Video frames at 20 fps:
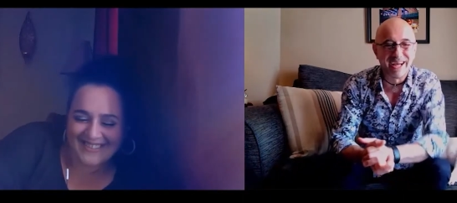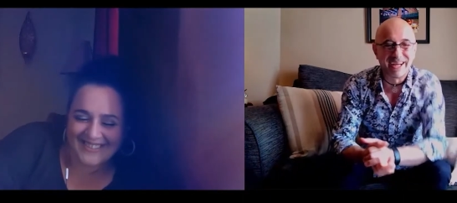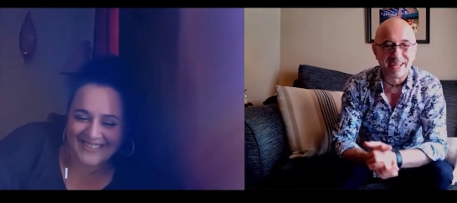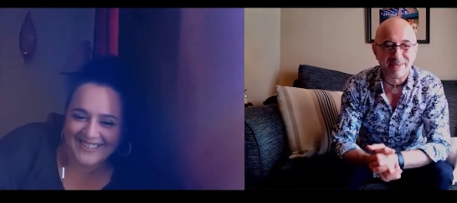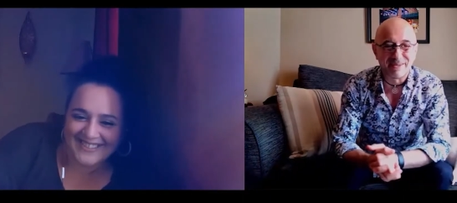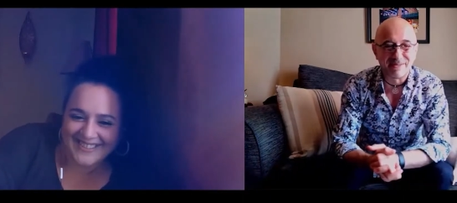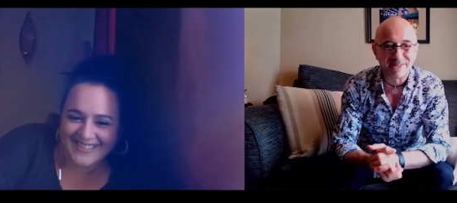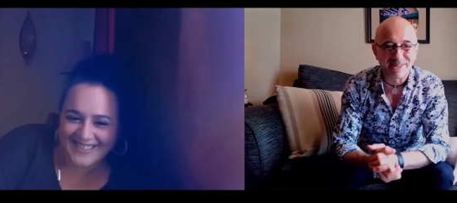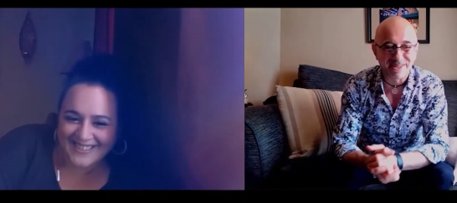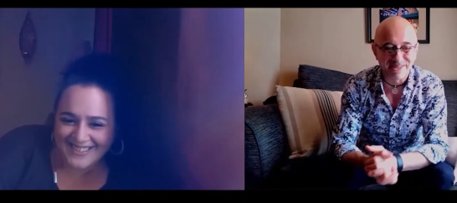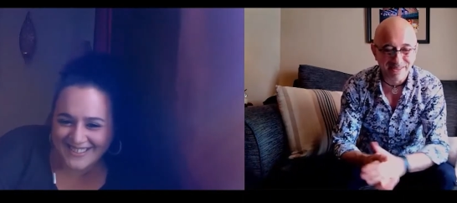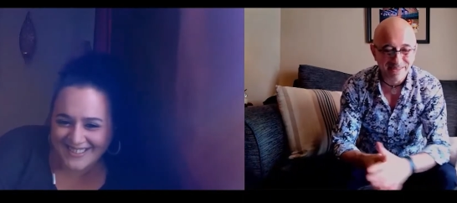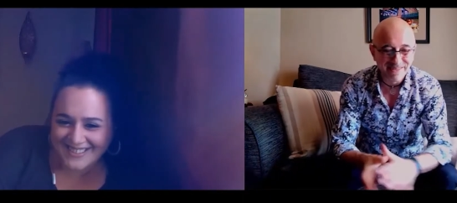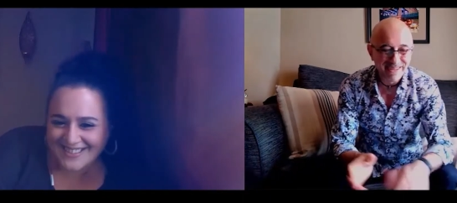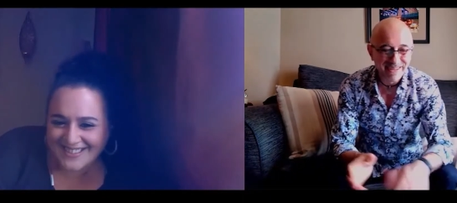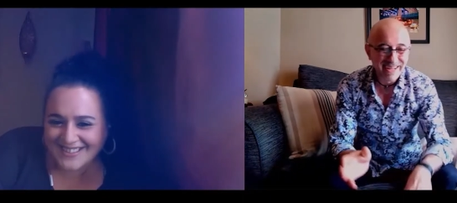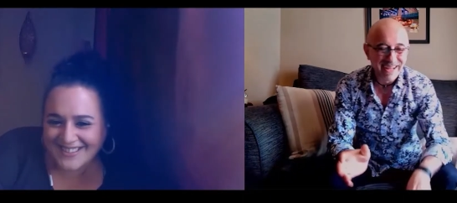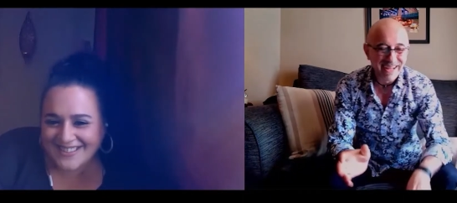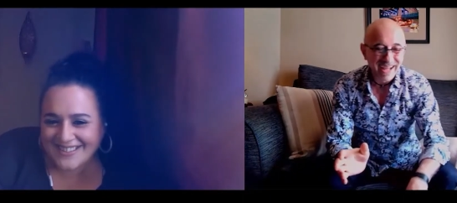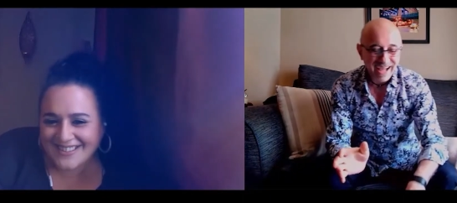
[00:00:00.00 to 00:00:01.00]
Speaker 1: come true.
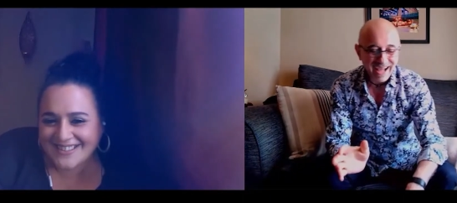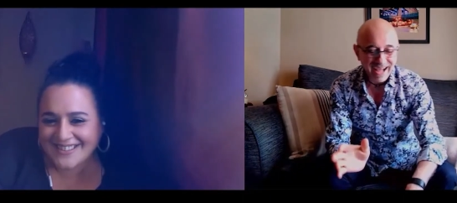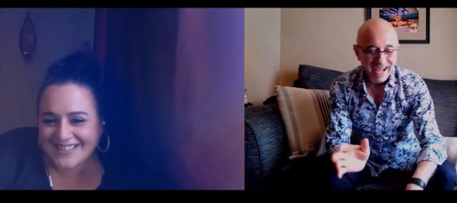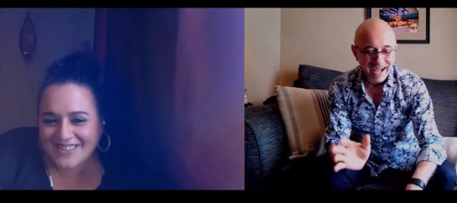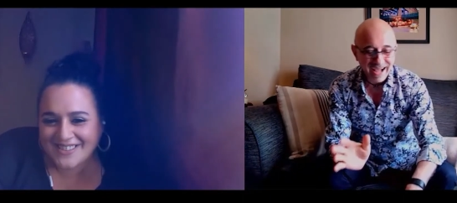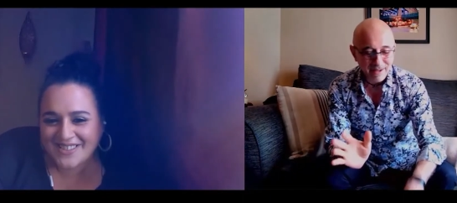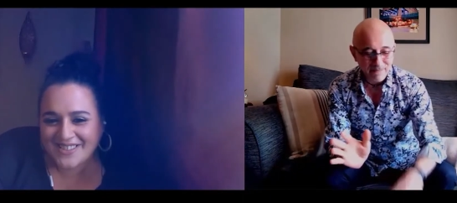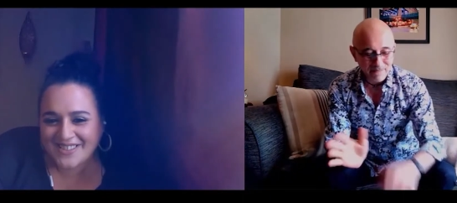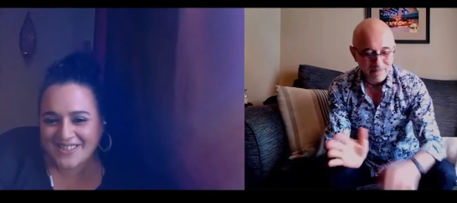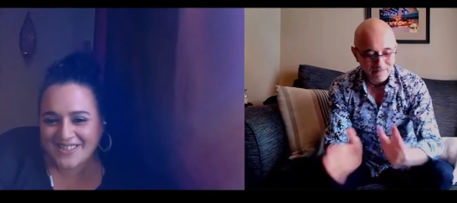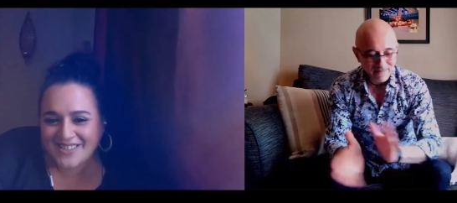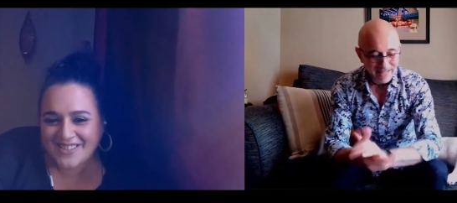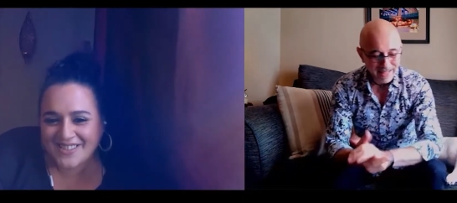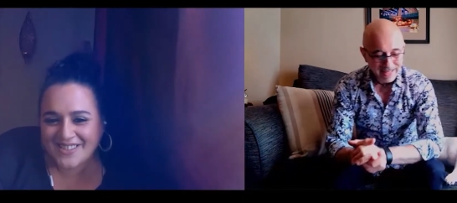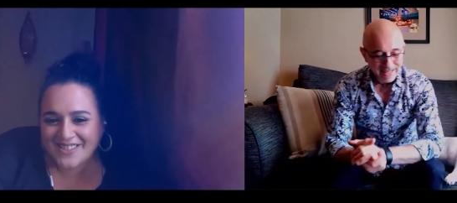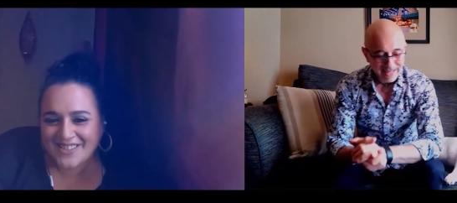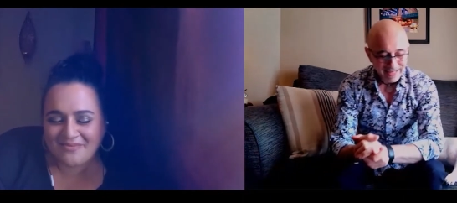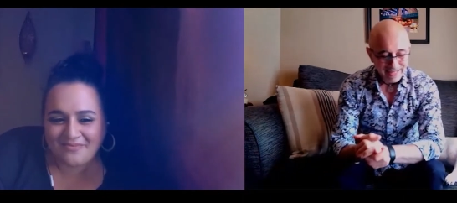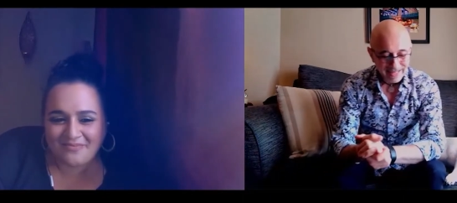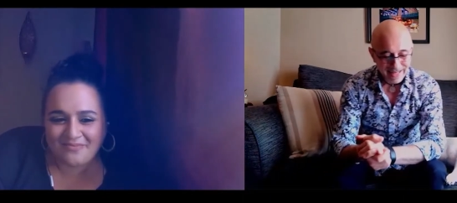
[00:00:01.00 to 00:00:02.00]
Um,
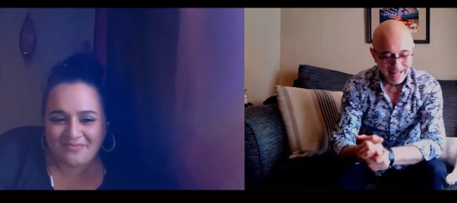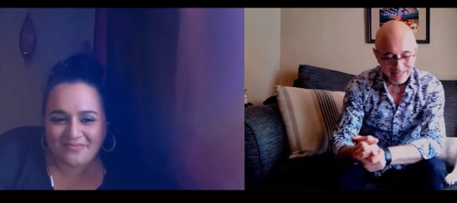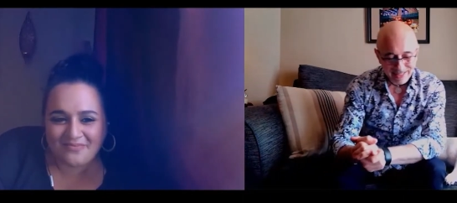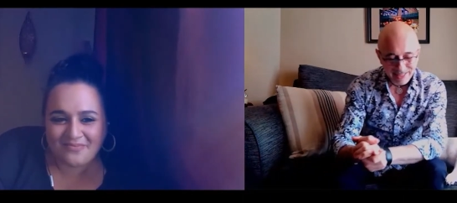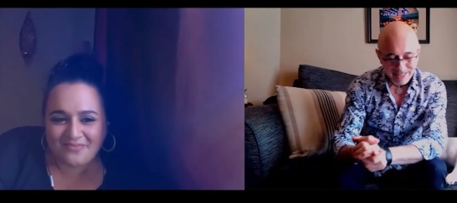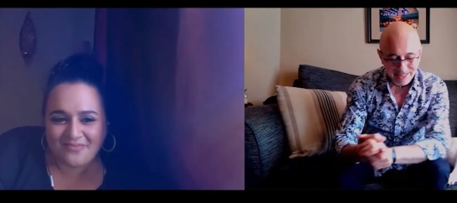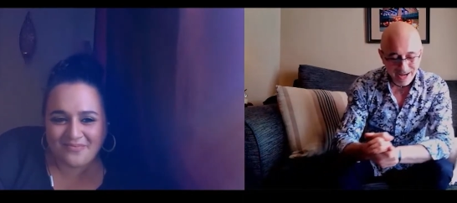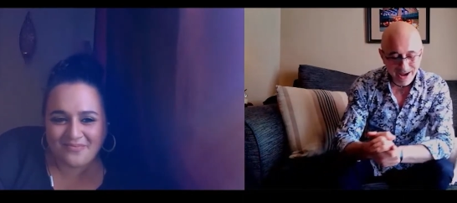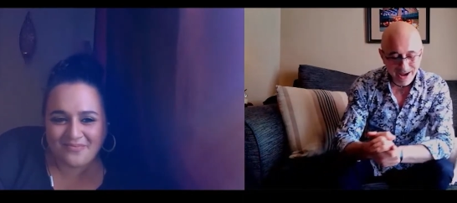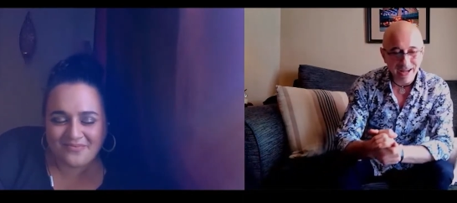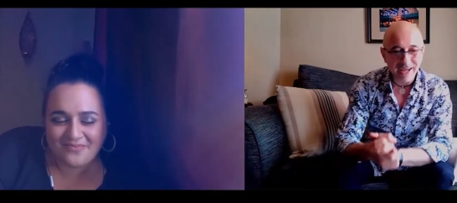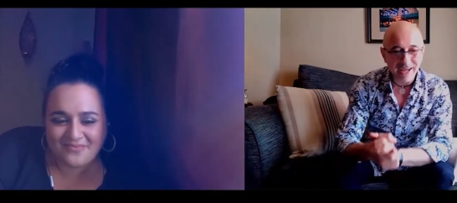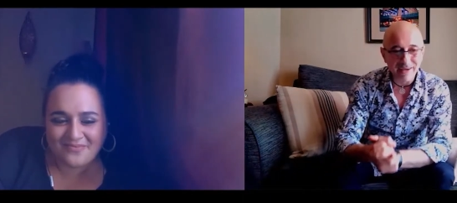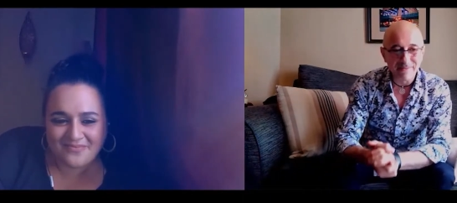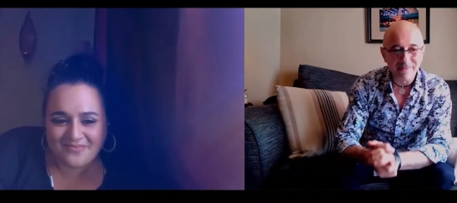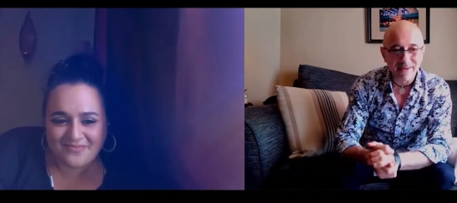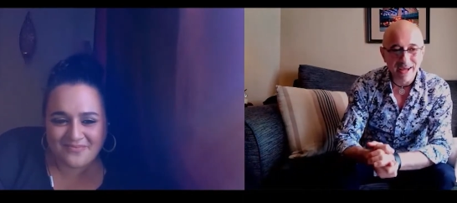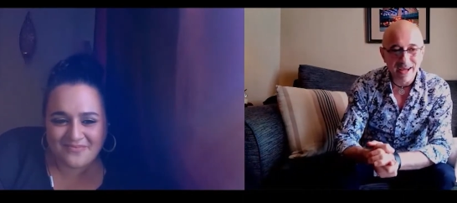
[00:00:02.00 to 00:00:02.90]
let's talk about,